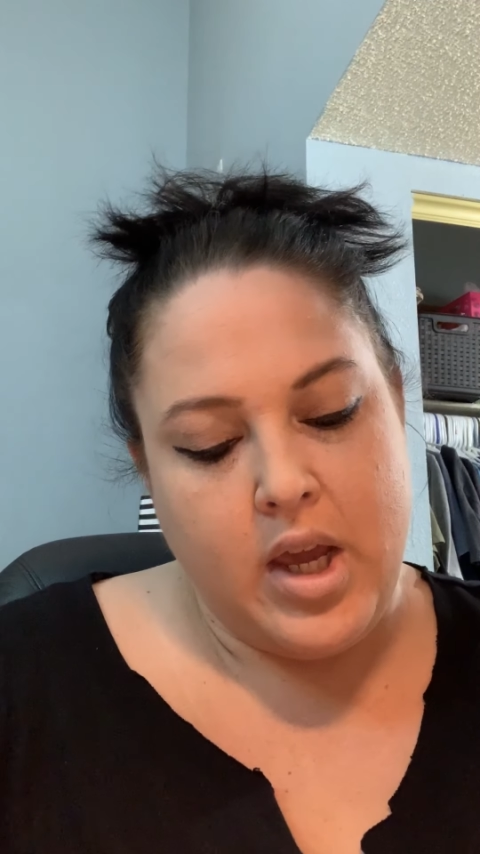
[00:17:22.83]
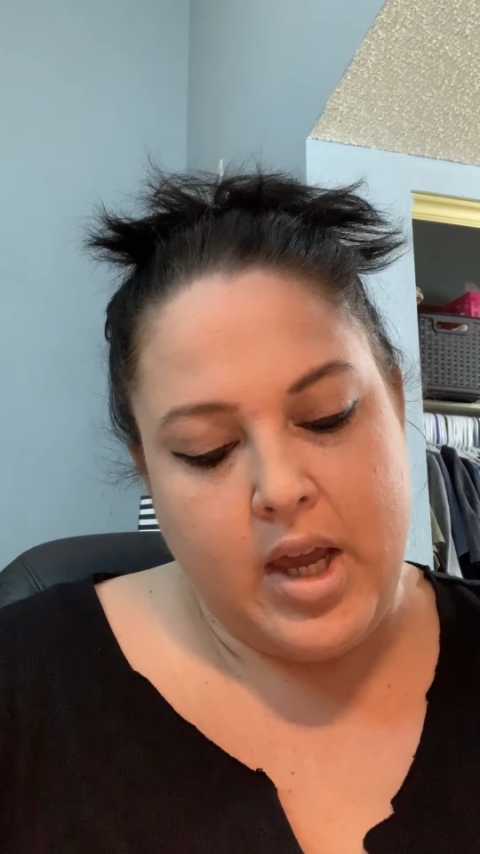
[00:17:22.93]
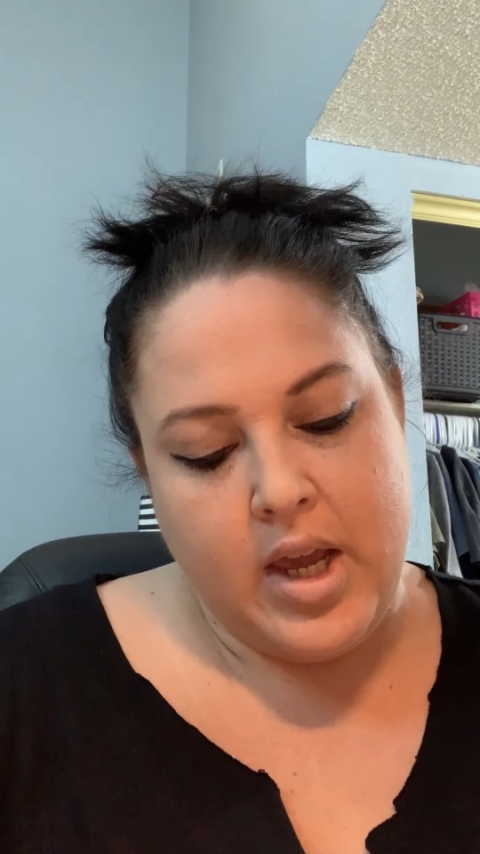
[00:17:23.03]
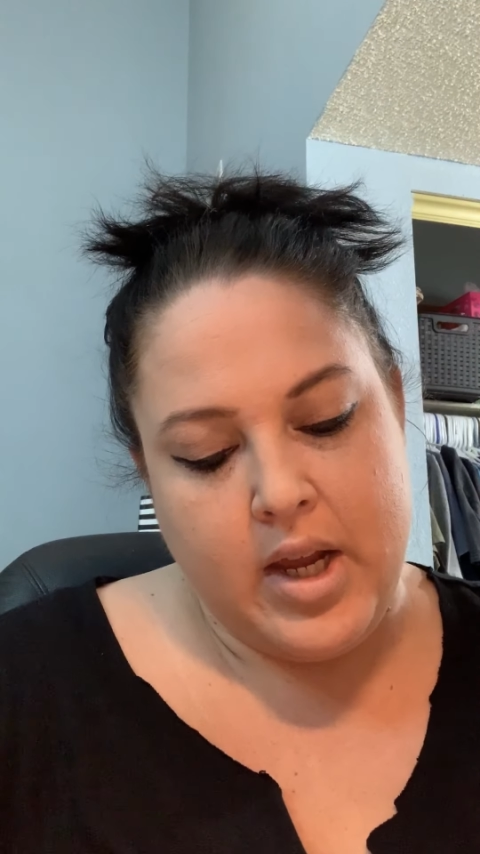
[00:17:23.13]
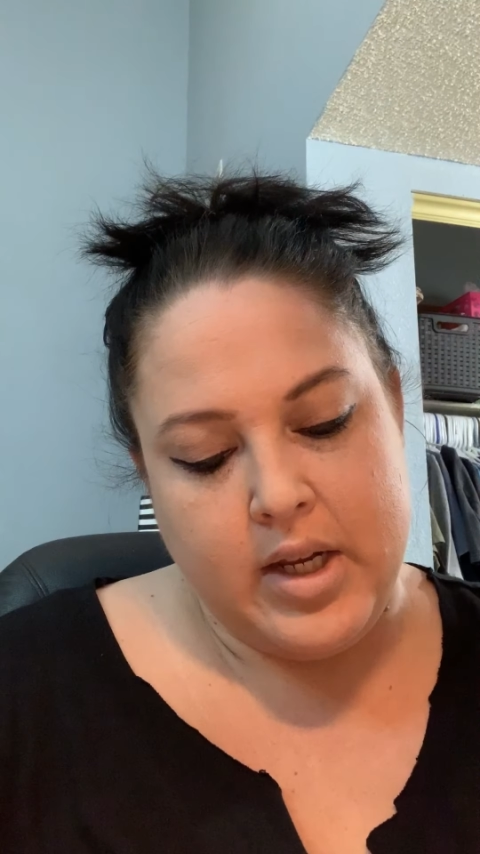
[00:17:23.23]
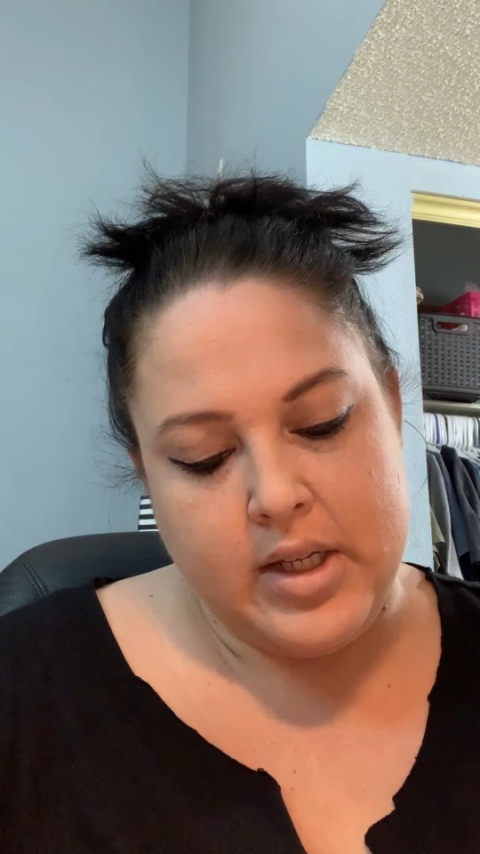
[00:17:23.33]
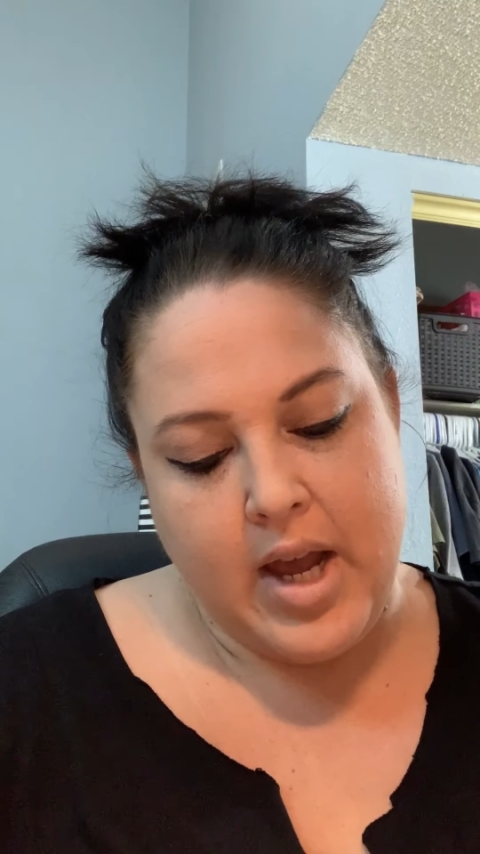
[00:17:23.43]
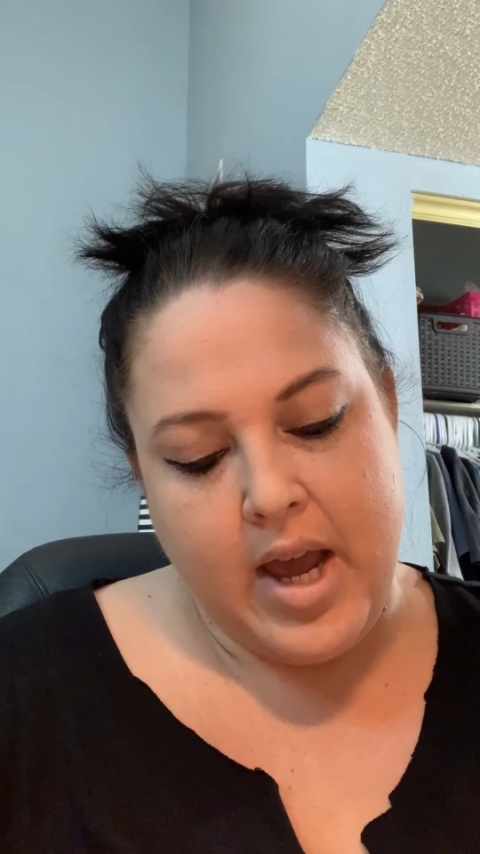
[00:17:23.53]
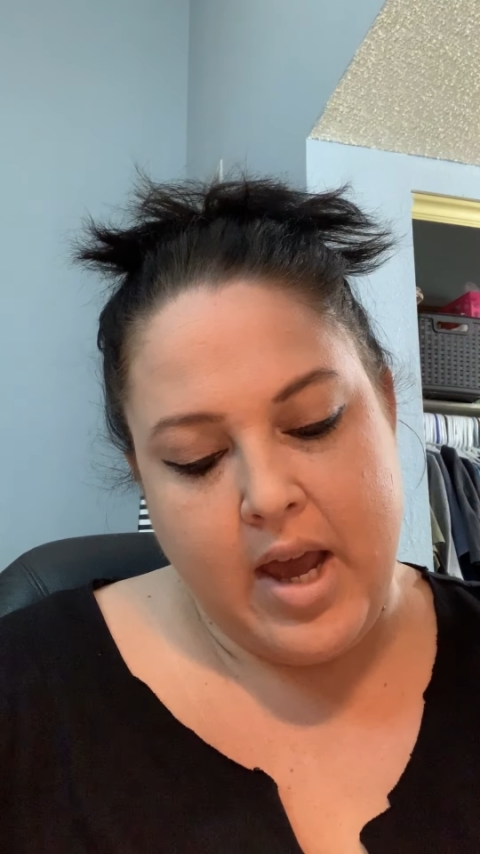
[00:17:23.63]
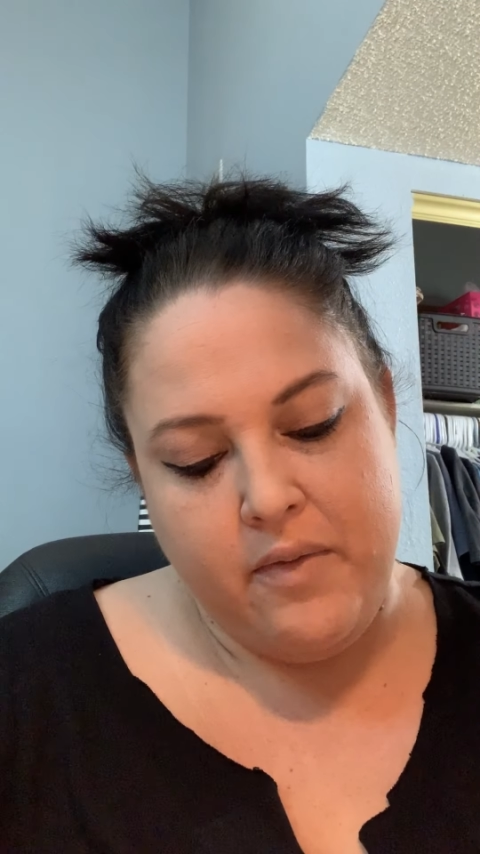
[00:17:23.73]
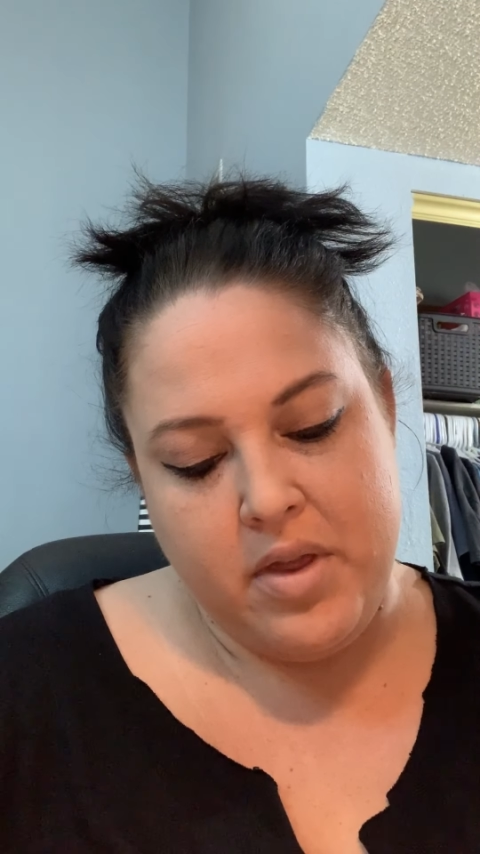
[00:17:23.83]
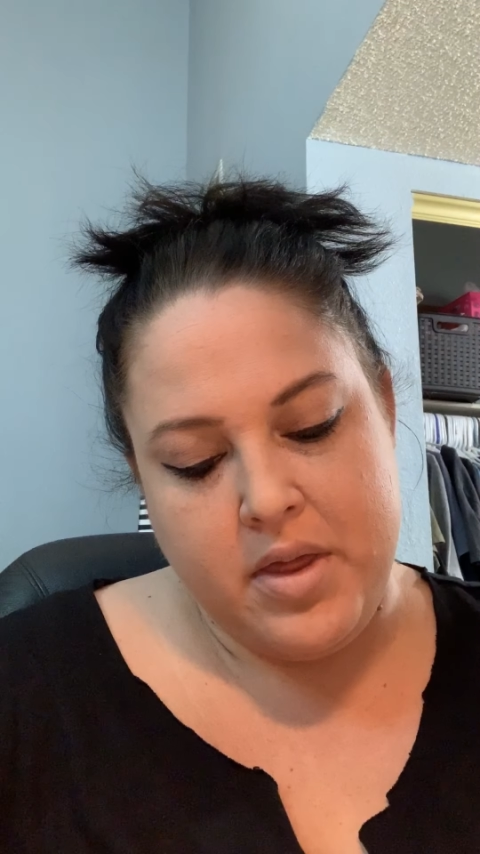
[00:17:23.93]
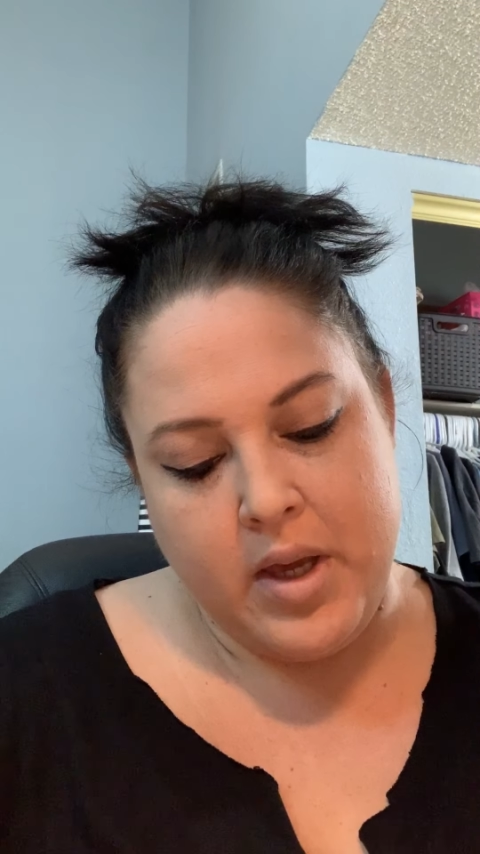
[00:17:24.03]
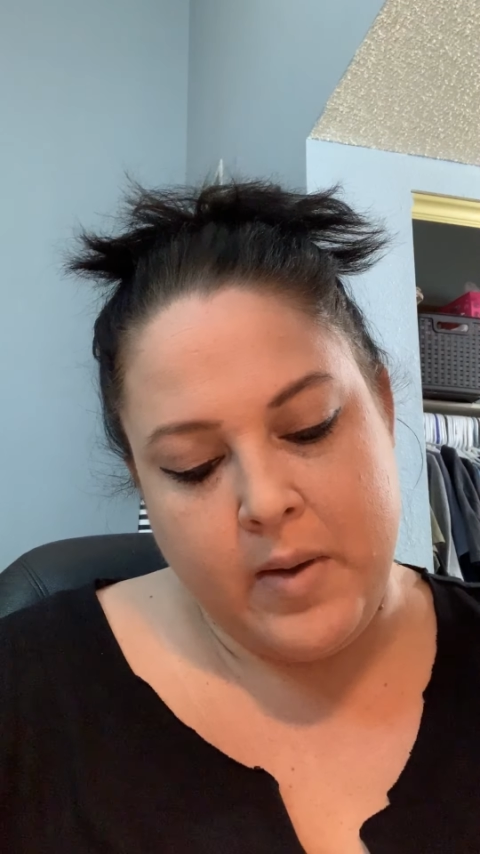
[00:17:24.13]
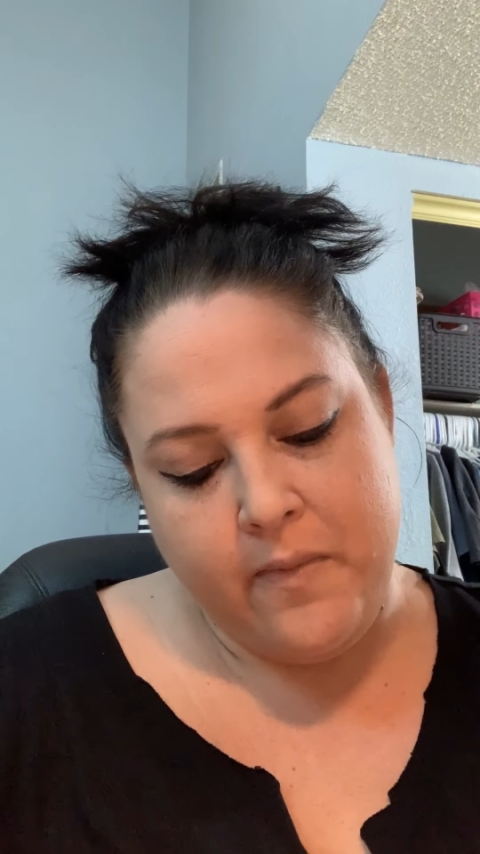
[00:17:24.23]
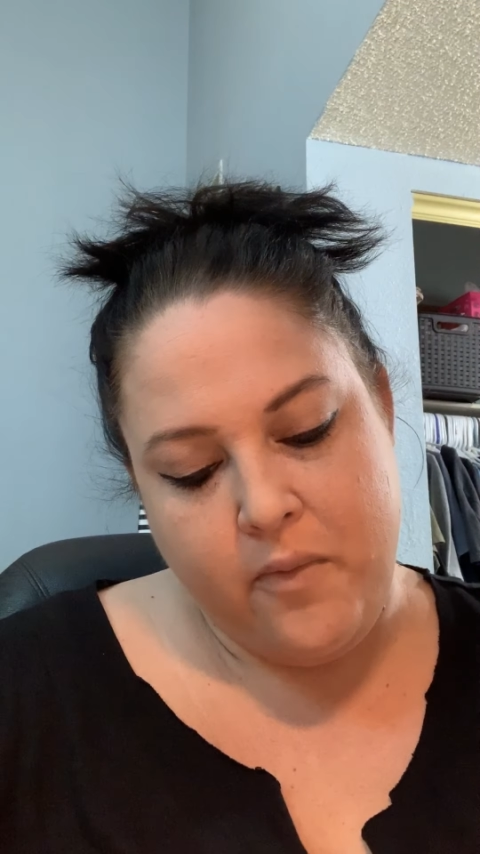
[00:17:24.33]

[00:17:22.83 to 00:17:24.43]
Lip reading: And I have a thing